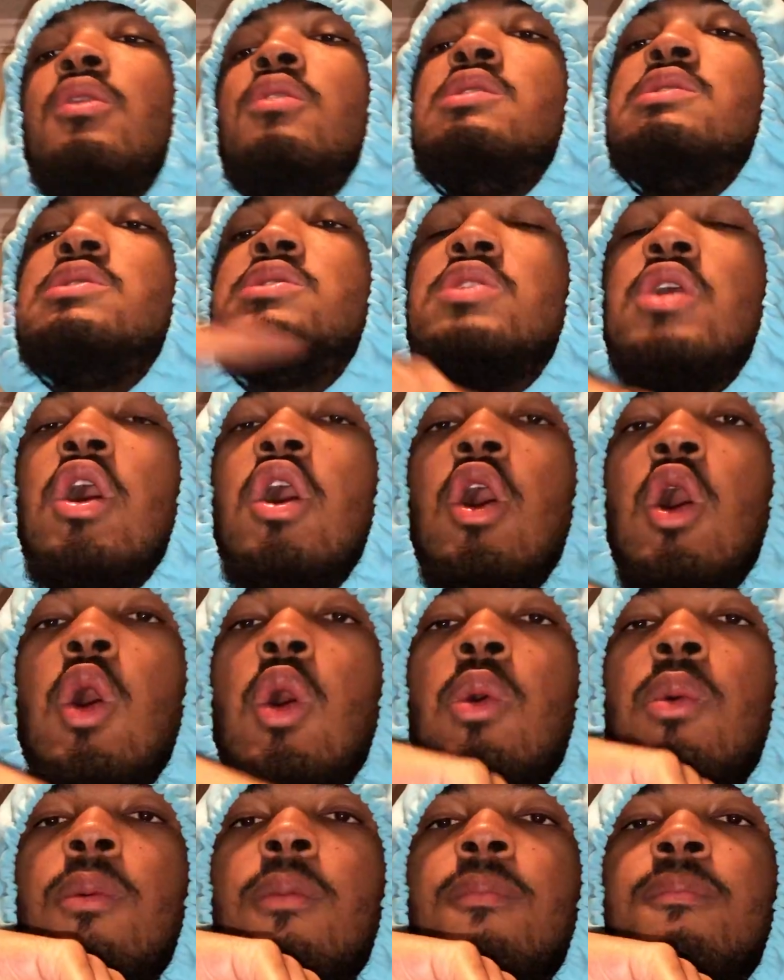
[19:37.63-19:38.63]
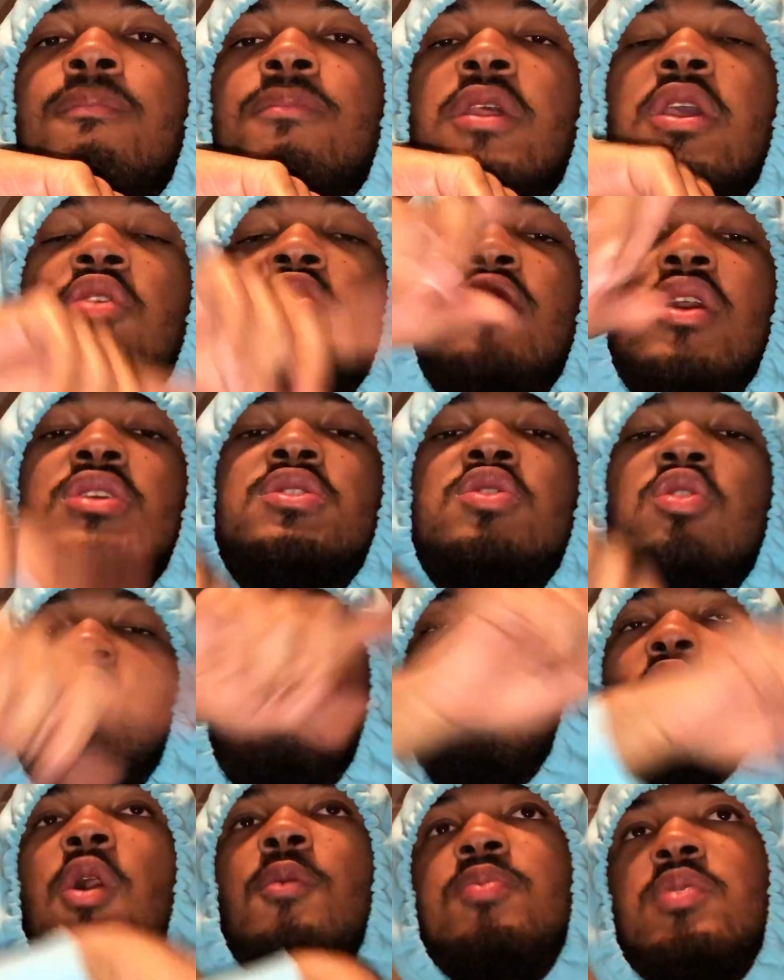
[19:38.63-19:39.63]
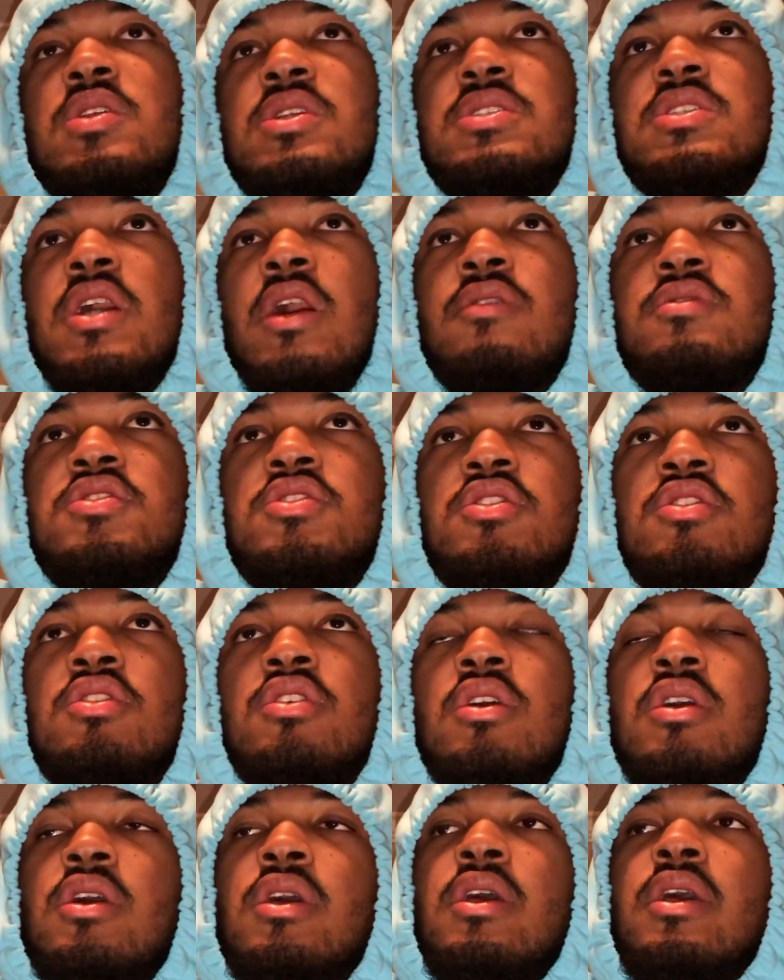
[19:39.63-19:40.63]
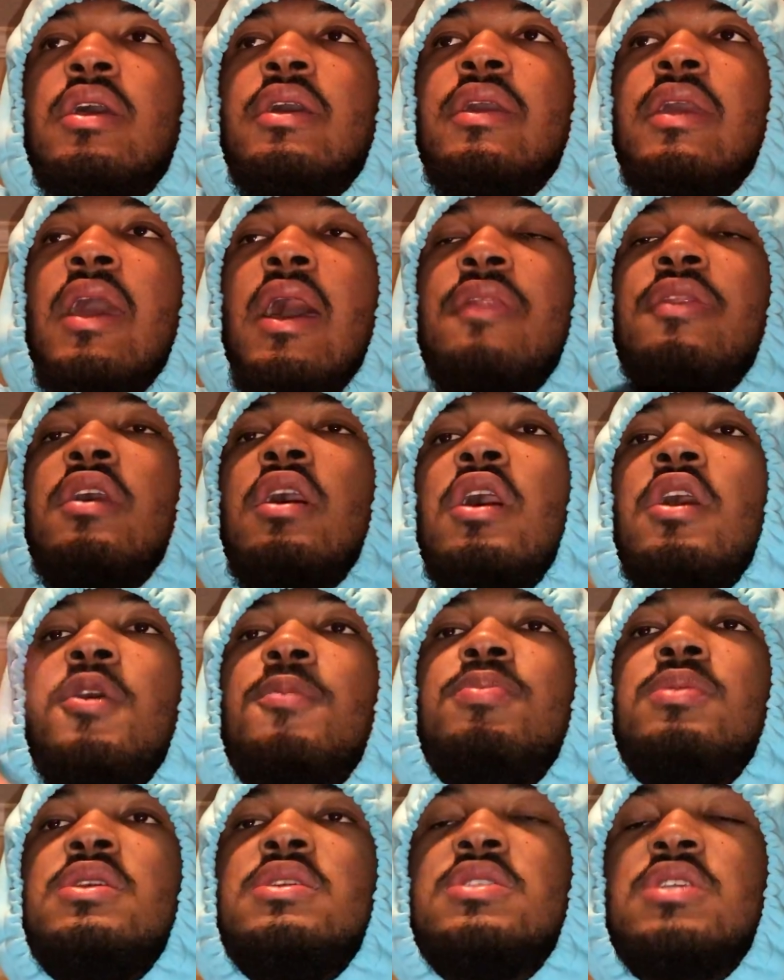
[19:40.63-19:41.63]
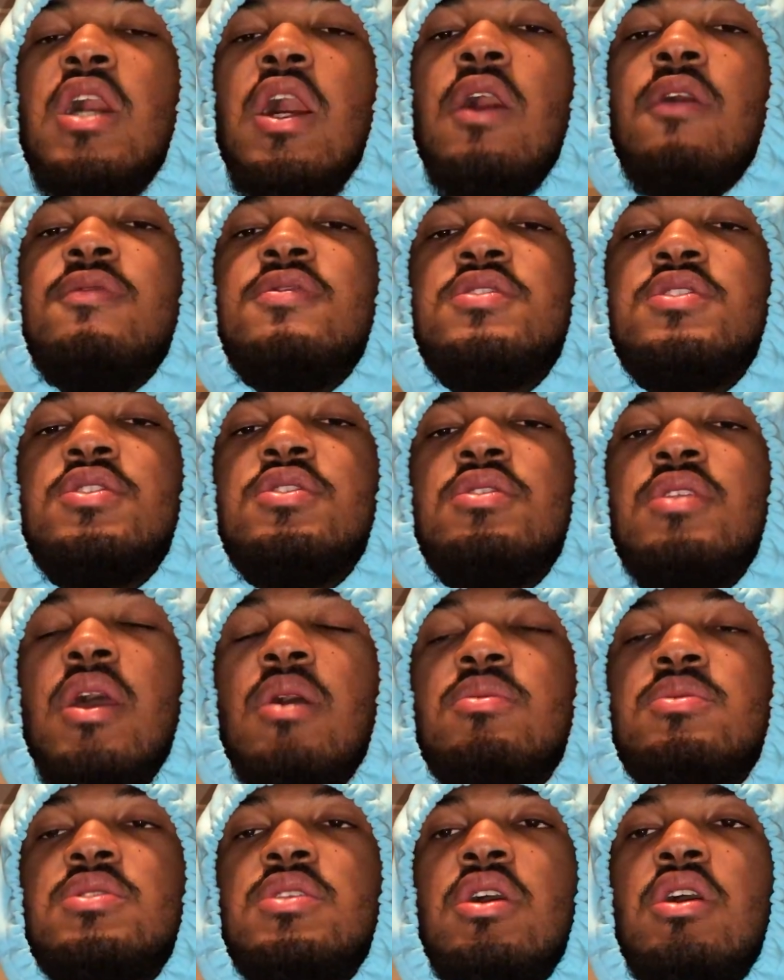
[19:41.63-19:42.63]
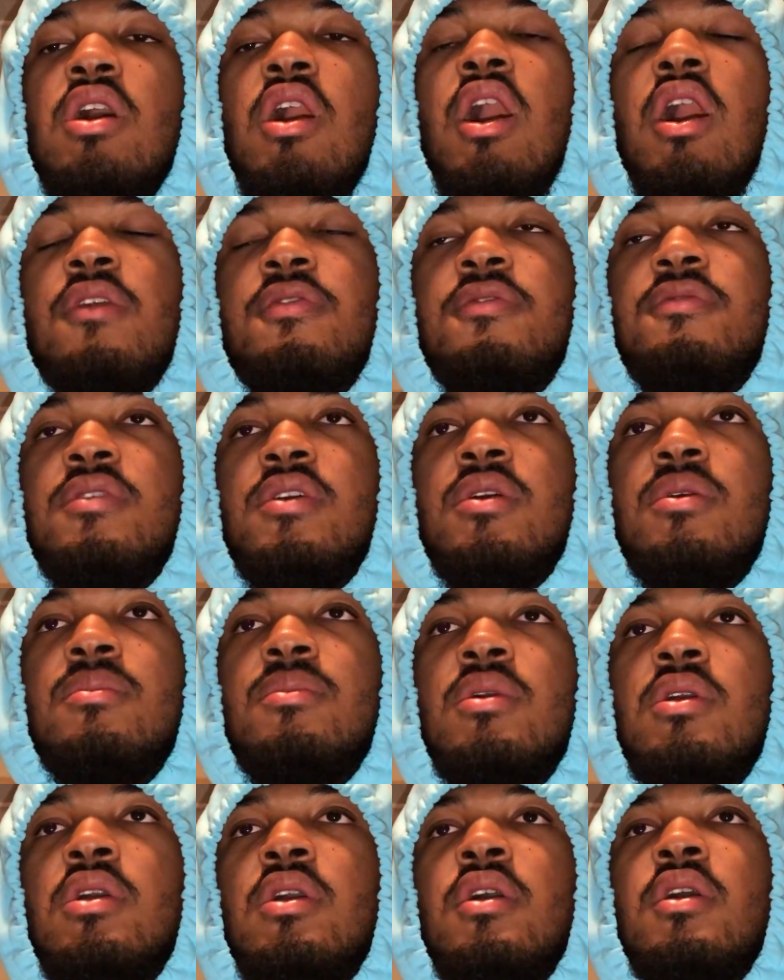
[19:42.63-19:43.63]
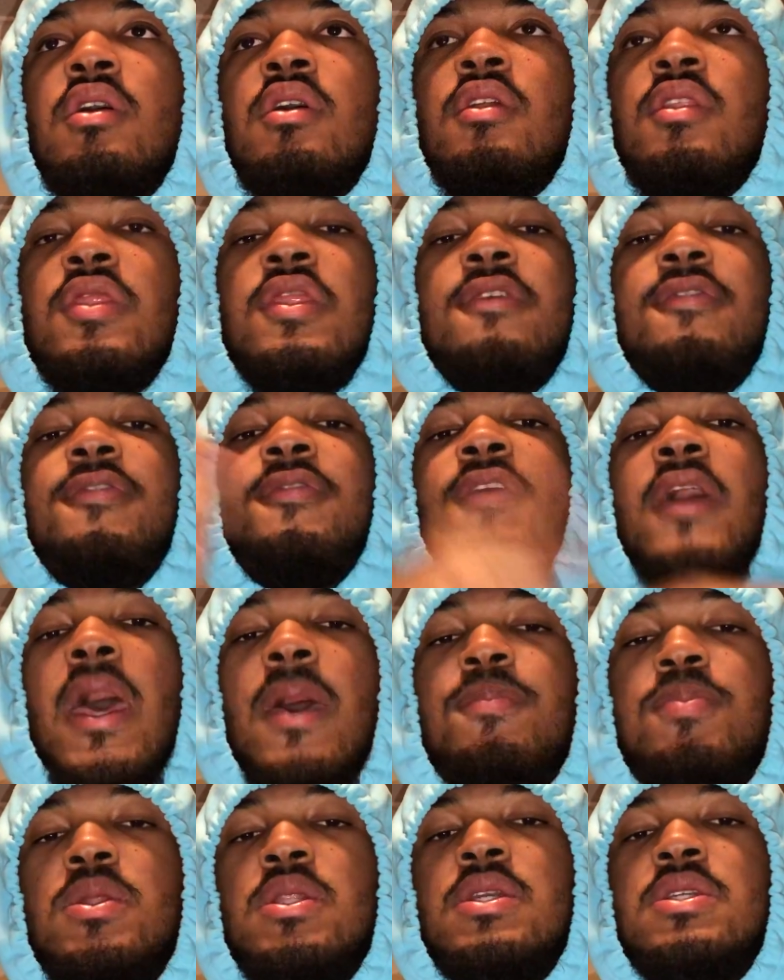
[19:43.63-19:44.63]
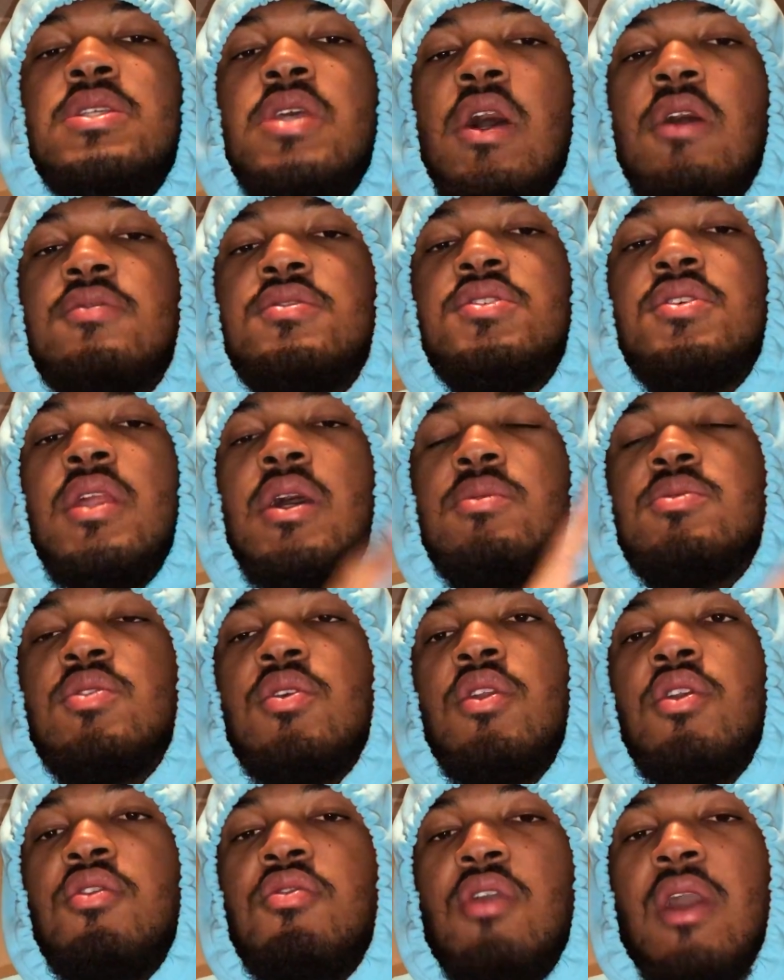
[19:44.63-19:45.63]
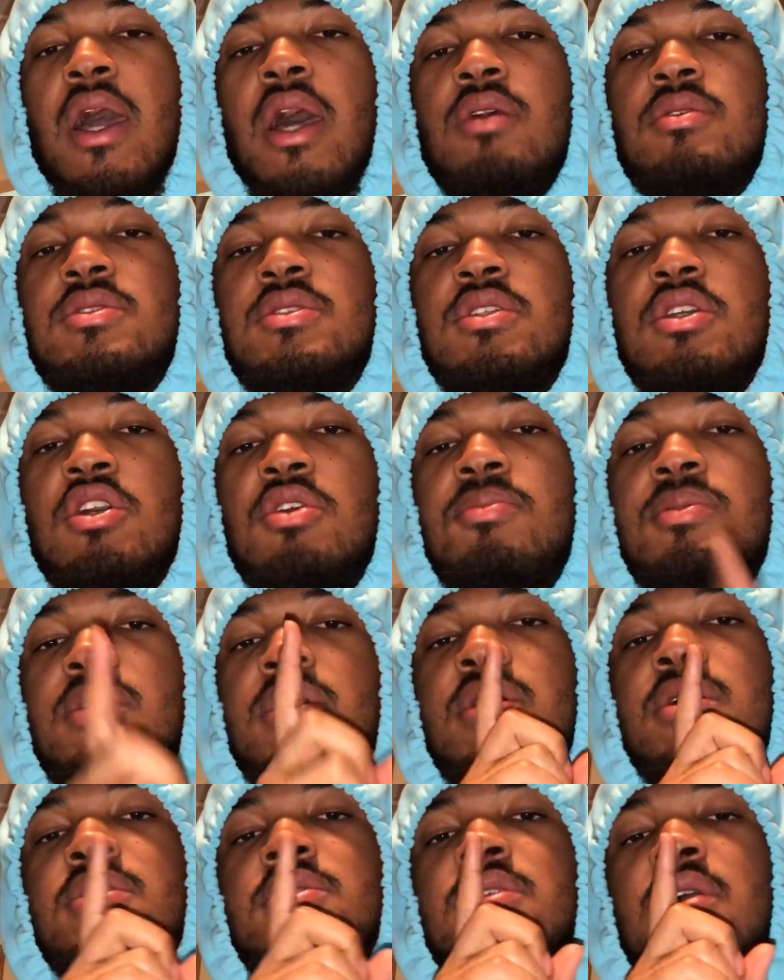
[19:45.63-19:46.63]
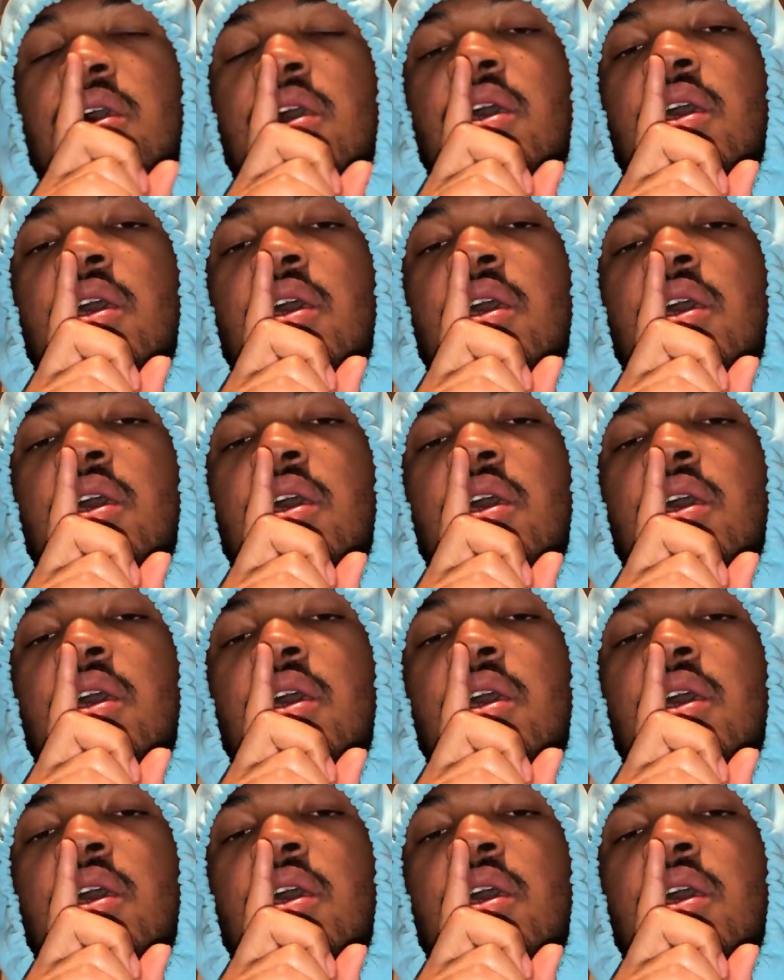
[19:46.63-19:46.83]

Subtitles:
So he wrestled one police officer, got the other police officer that was there off of him. The fat police officer that was on the ground still because